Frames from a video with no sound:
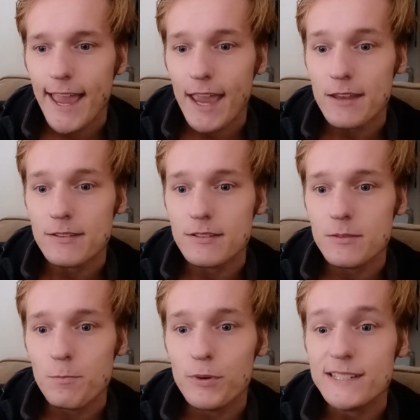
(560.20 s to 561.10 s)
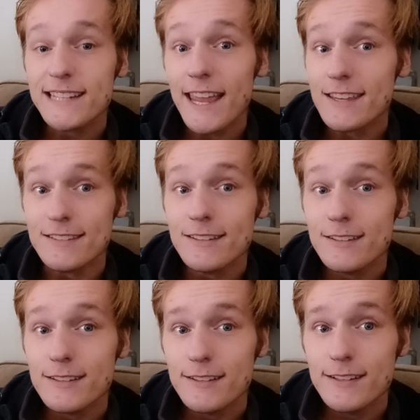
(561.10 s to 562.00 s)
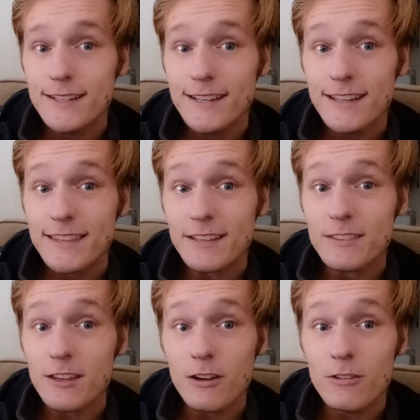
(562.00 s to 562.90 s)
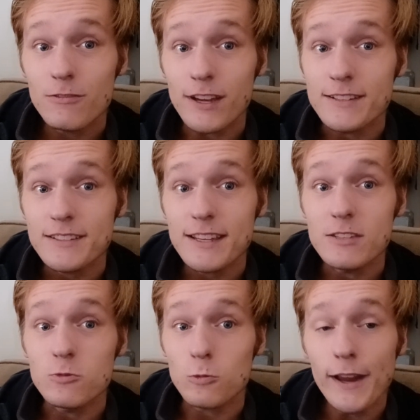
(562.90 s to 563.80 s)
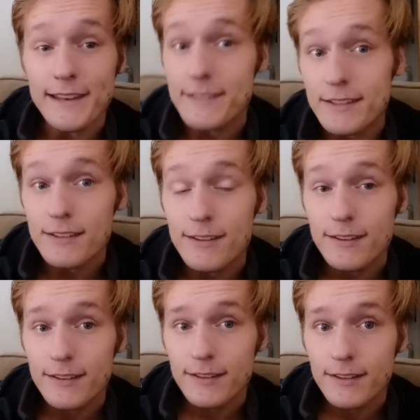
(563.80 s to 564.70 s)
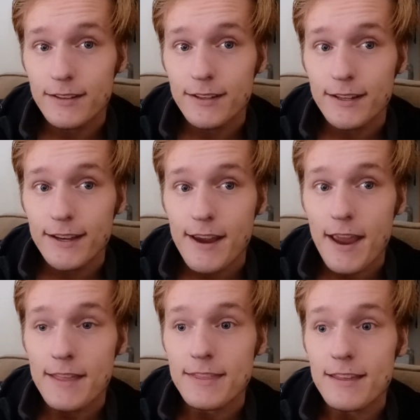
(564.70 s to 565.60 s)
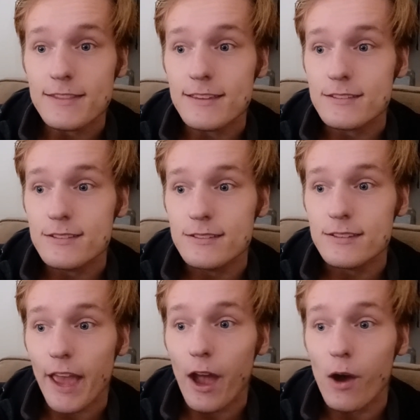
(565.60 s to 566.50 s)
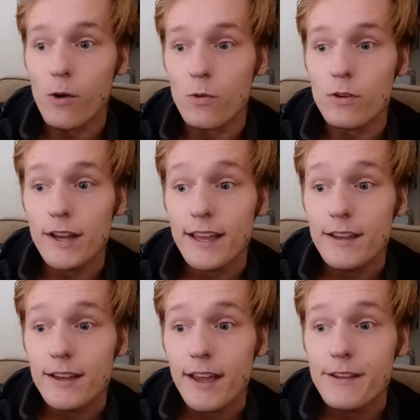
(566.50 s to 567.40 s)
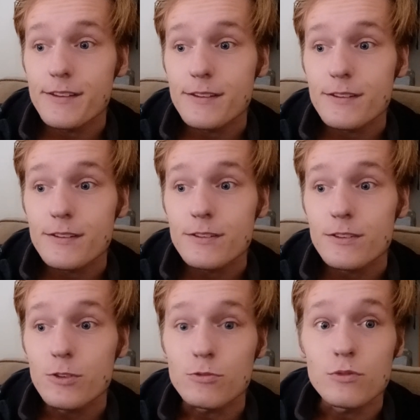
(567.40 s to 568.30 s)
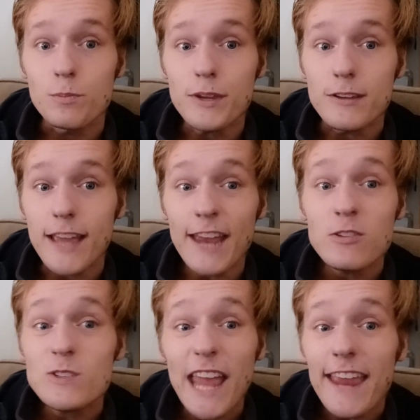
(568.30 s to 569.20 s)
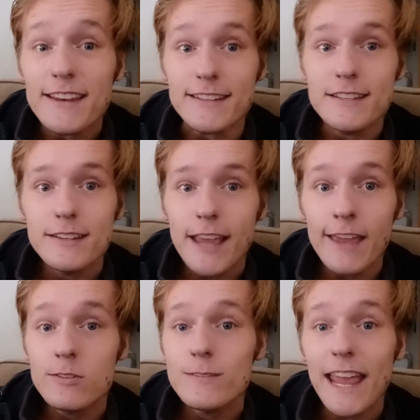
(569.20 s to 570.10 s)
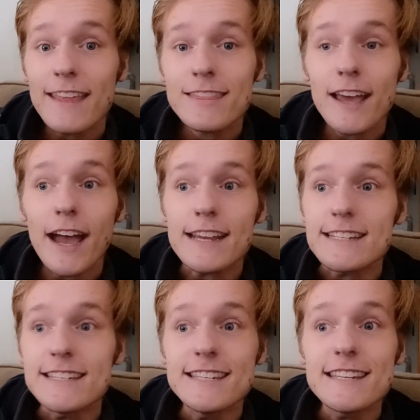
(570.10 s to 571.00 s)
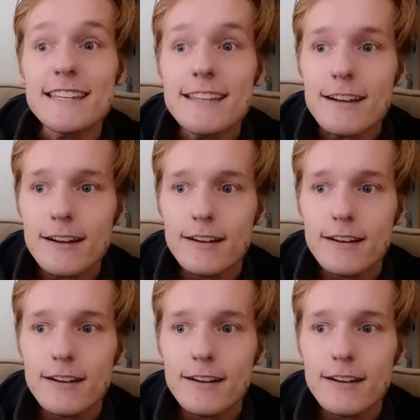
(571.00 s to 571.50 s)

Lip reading: And pretend that their advice is right. And that this is how you should be. Entertain it. Entertain the idea.